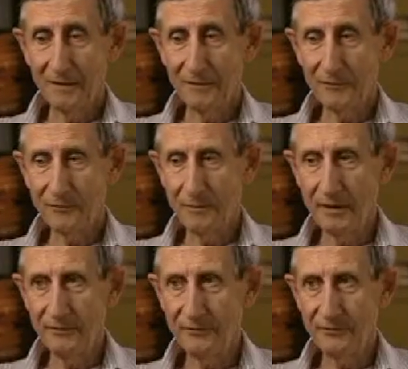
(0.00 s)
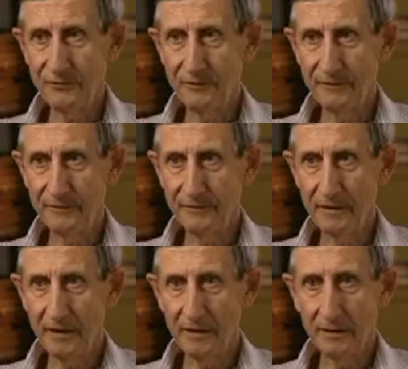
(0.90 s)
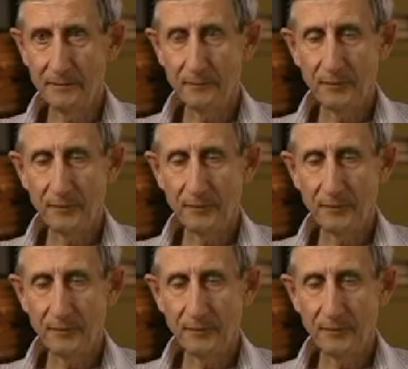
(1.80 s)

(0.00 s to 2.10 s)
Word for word: and that remains true even today.